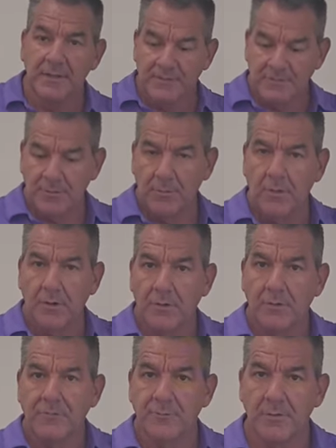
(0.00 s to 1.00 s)
So
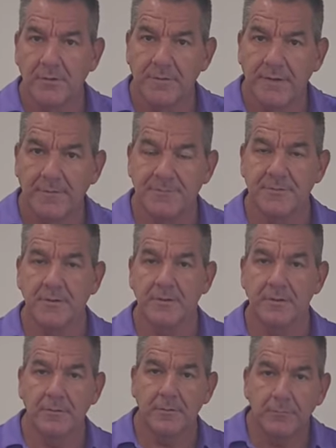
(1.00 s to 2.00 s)
all 12 have
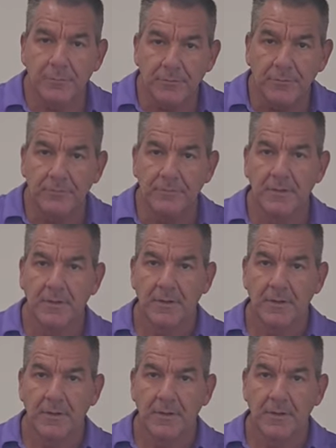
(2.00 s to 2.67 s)
to move.